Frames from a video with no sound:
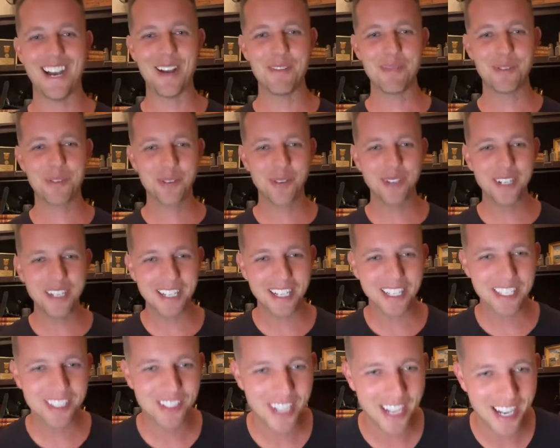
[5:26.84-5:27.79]
I'm
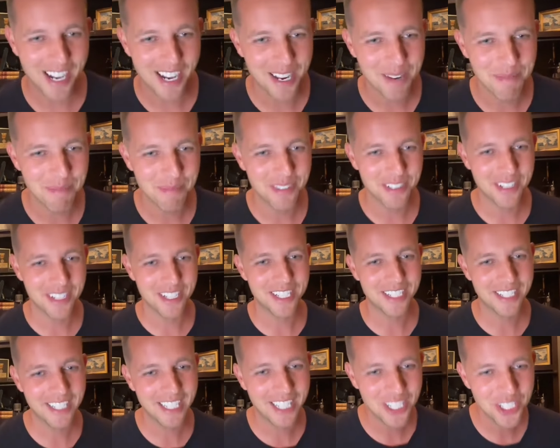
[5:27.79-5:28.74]

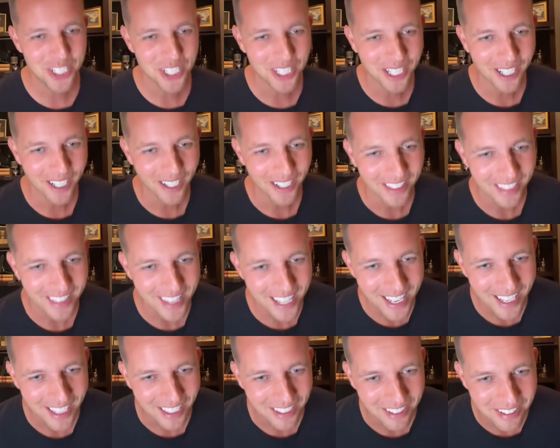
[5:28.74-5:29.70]
teaching her.
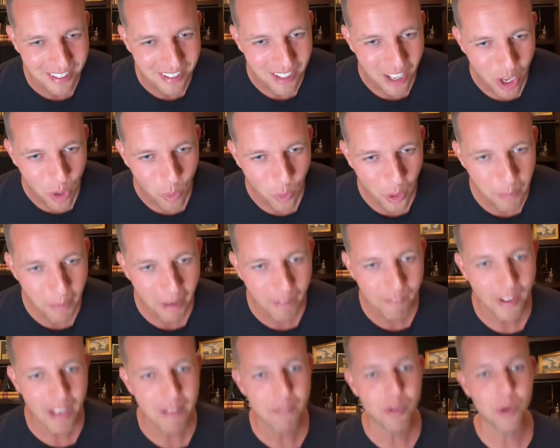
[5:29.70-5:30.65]
Thanks. What
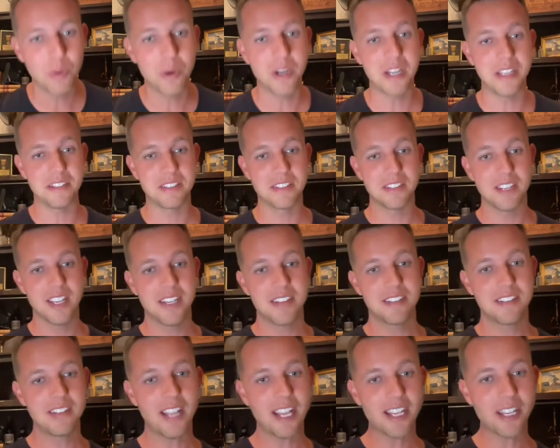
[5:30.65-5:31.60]
about 501s?
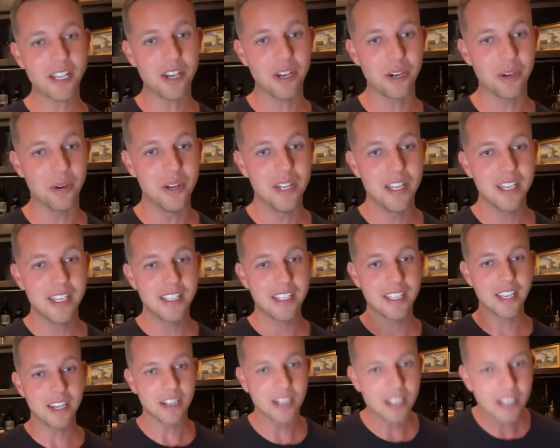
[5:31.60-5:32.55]
Psycho.
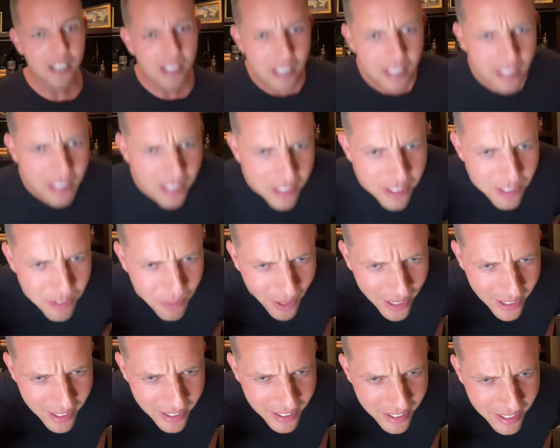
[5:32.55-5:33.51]

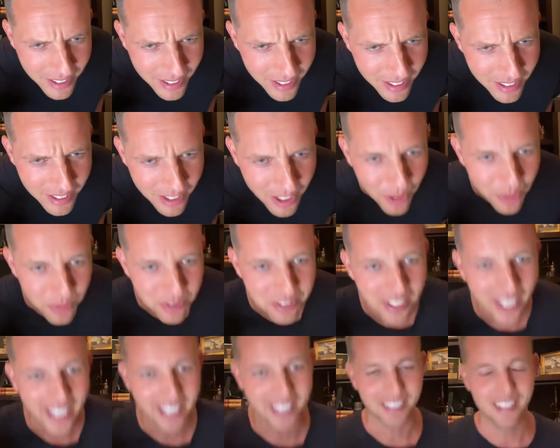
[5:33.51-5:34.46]
Right? Oh,
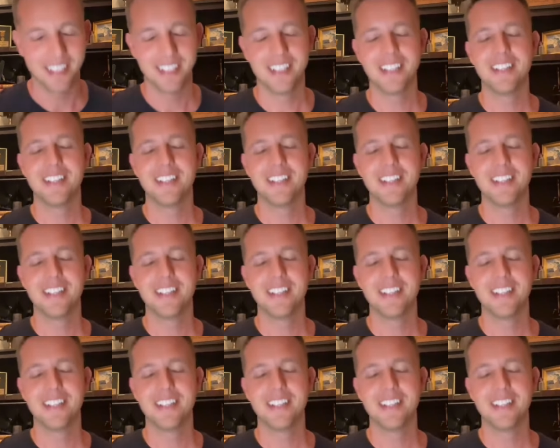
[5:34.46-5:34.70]
psych.